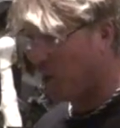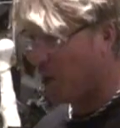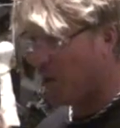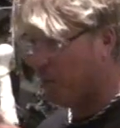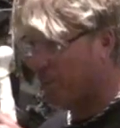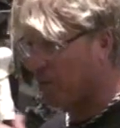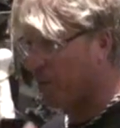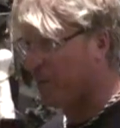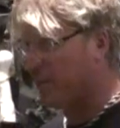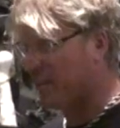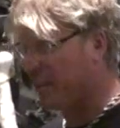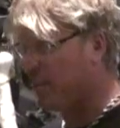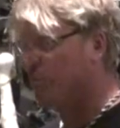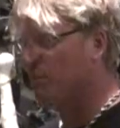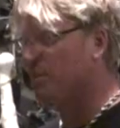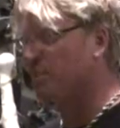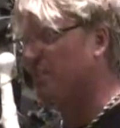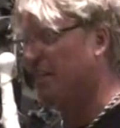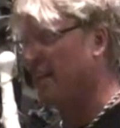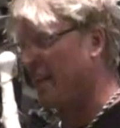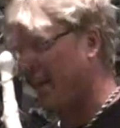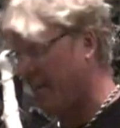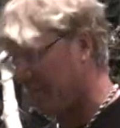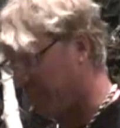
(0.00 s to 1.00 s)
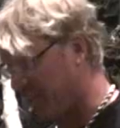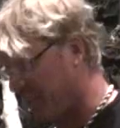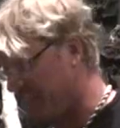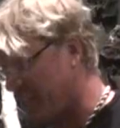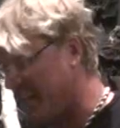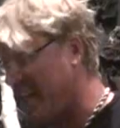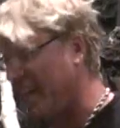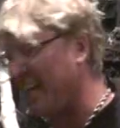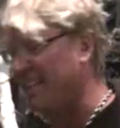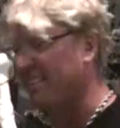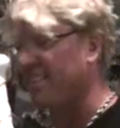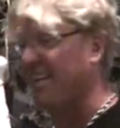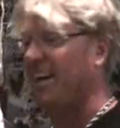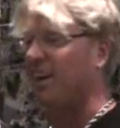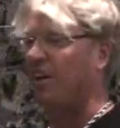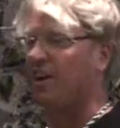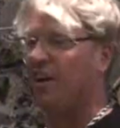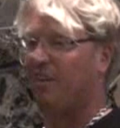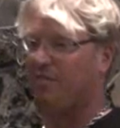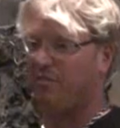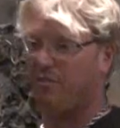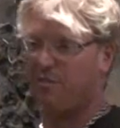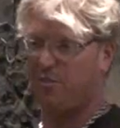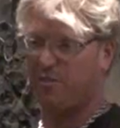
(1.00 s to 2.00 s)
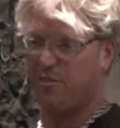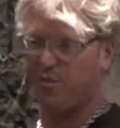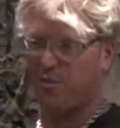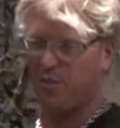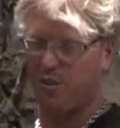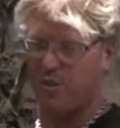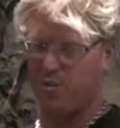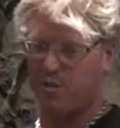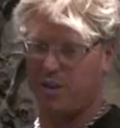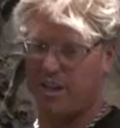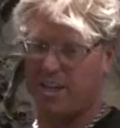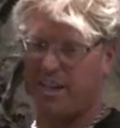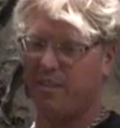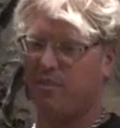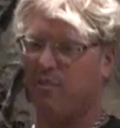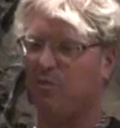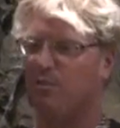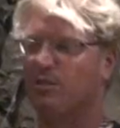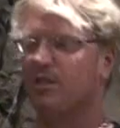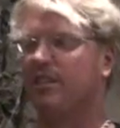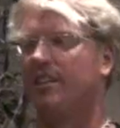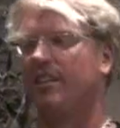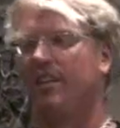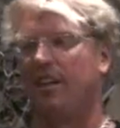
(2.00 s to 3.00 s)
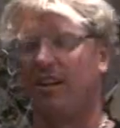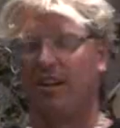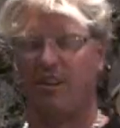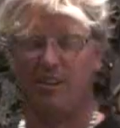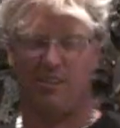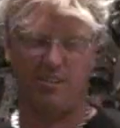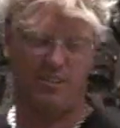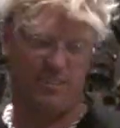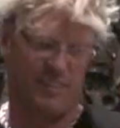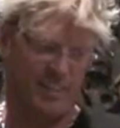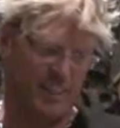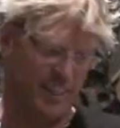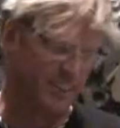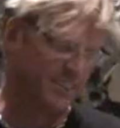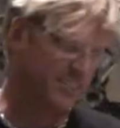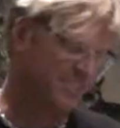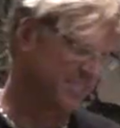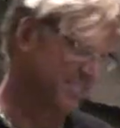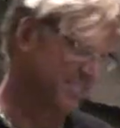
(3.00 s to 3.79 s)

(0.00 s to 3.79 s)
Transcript: hard part then was then having to take that off and throw it away, and everyone was like, oh, okay.